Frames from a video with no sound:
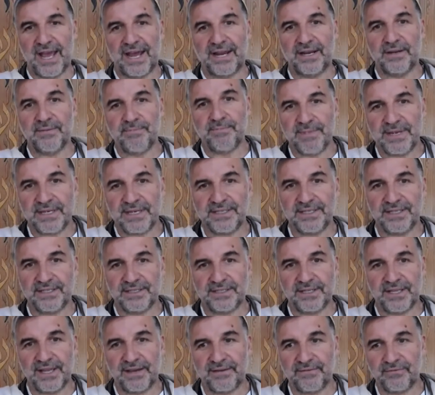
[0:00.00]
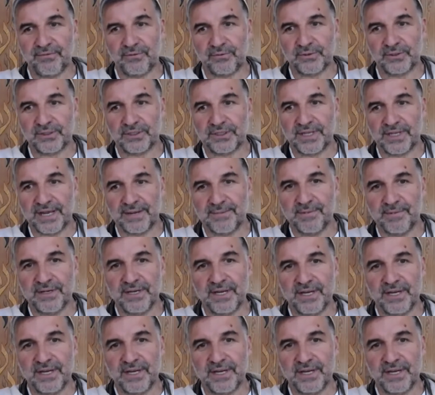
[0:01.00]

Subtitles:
and admitted to their false statement,